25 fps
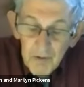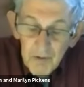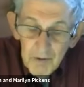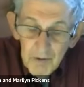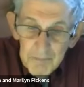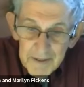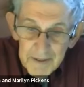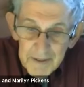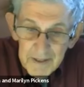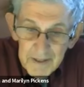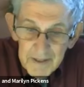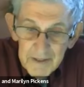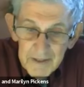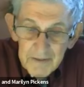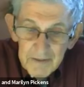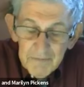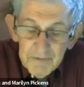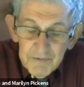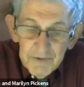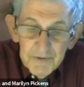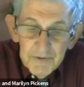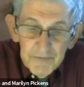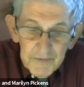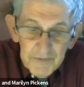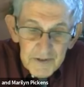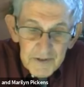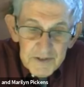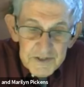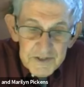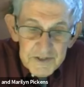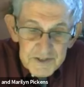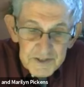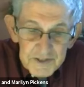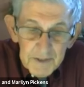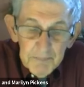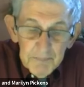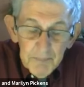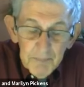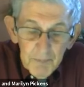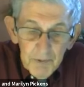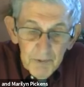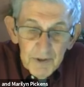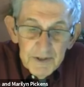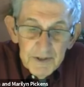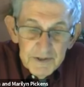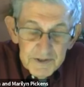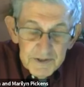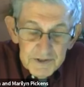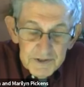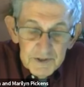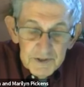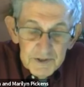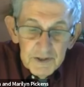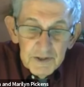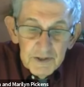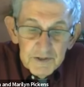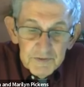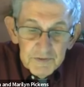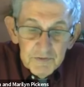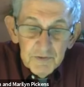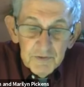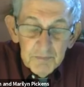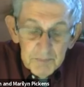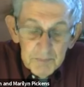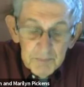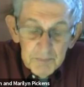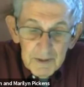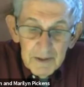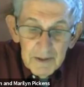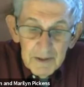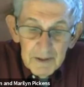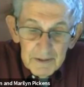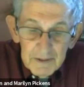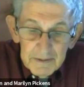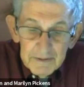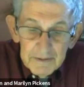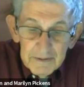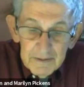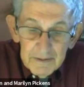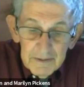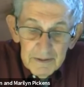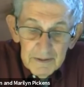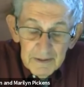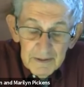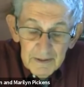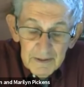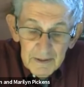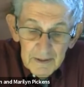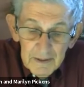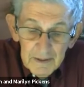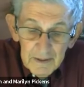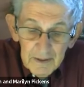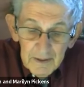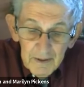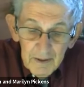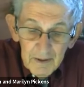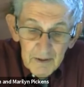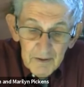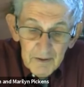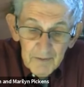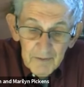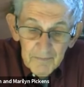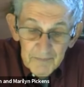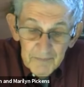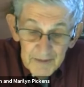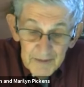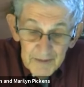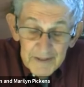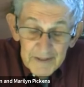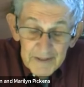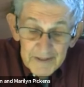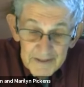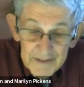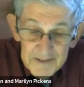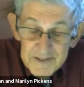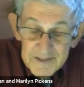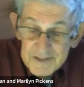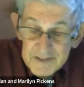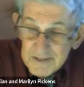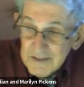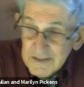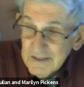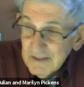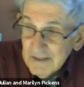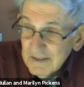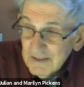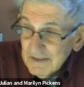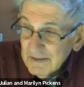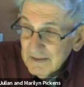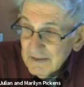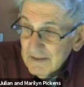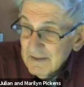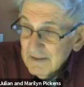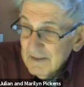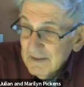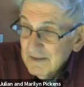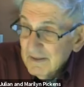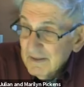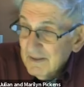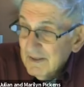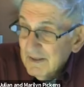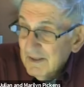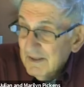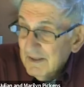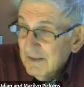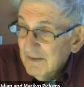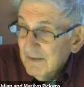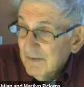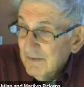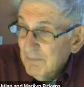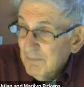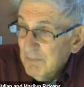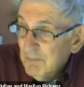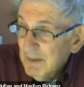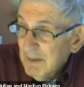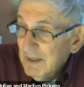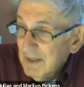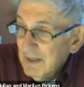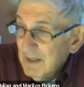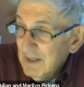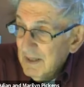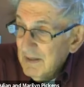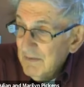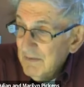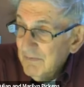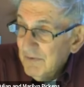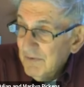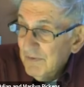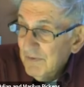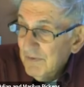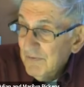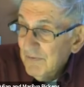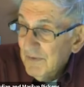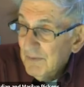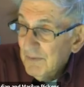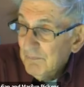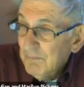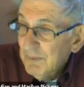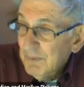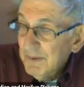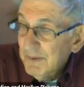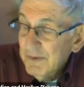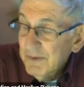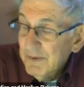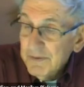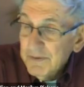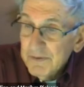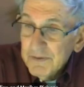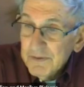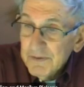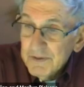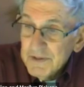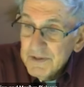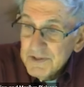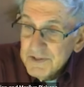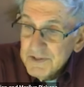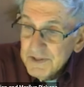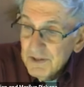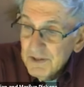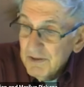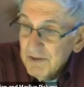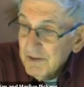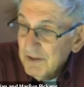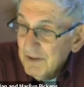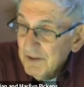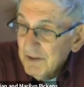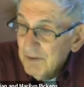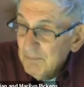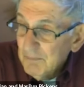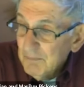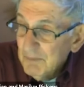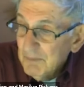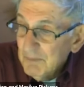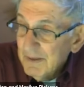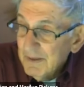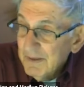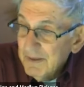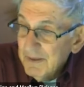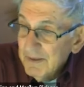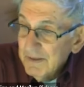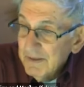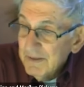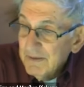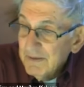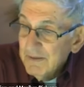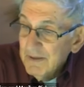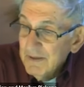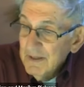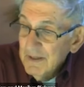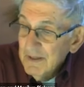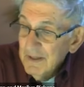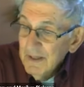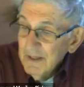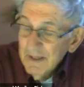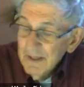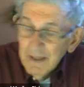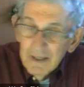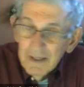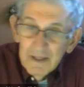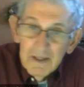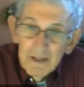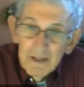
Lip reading: behavior that separates us from God. That is sin. And the behavior that Peter is talking about here, he